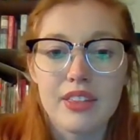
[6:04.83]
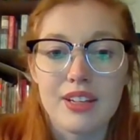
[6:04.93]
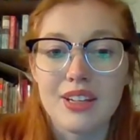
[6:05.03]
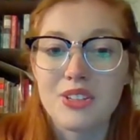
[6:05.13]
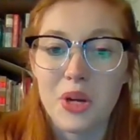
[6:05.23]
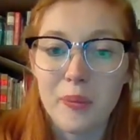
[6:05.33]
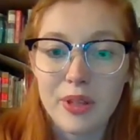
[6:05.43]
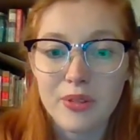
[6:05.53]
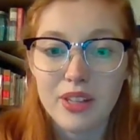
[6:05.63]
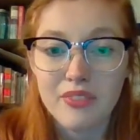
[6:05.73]
The Show
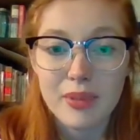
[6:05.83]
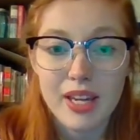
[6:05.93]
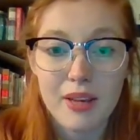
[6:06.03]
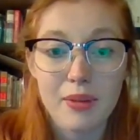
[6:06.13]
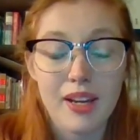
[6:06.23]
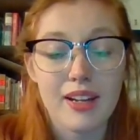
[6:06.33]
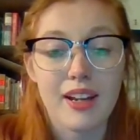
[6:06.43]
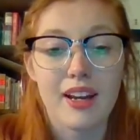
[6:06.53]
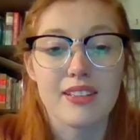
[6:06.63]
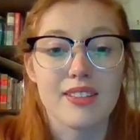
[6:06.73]
Me You Love Me campaign
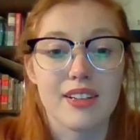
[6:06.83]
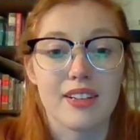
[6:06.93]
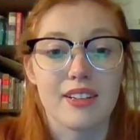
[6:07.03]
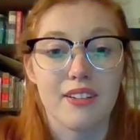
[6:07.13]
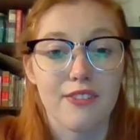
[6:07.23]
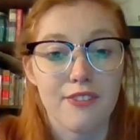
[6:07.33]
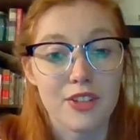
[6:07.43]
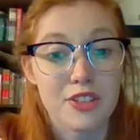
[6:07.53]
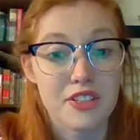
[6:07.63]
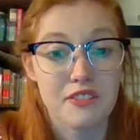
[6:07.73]
has their
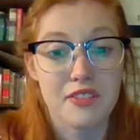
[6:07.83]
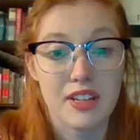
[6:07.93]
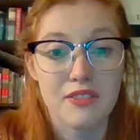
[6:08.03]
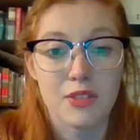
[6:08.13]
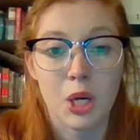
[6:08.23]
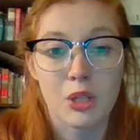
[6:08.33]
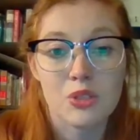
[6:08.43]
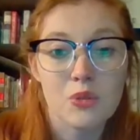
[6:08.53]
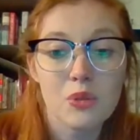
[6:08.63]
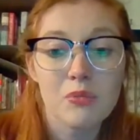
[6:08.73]
first event for our
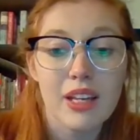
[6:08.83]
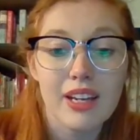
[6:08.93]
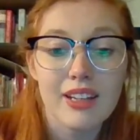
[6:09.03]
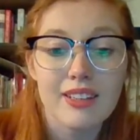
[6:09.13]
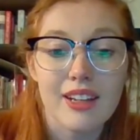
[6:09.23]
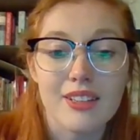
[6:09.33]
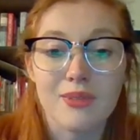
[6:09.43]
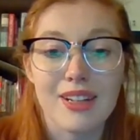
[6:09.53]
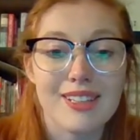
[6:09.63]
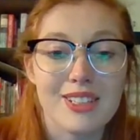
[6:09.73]
school planned and is
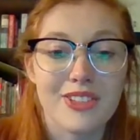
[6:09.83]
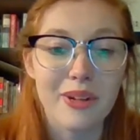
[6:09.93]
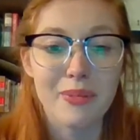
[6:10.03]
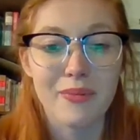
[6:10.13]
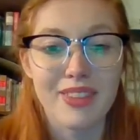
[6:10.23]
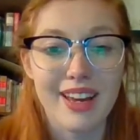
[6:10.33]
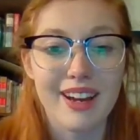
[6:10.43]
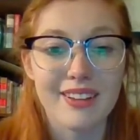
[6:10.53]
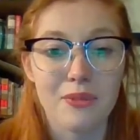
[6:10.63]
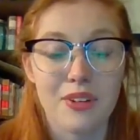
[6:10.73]
ready to jump in with
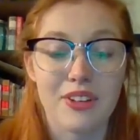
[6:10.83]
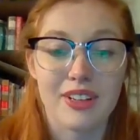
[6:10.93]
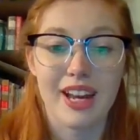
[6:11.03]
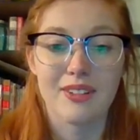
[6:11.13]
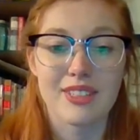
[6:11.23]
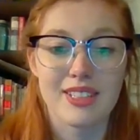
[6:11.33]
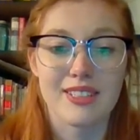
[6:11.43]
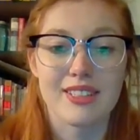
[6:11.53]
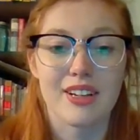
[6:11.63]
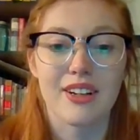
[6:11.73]
that with our
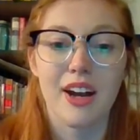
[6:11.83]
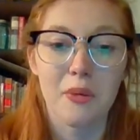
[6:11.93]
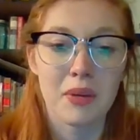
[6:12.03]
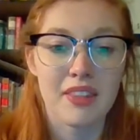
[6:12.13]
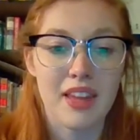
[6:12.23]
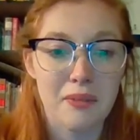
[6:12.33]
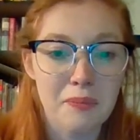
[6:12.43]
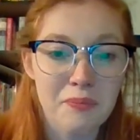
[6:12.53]
counseling center helping them.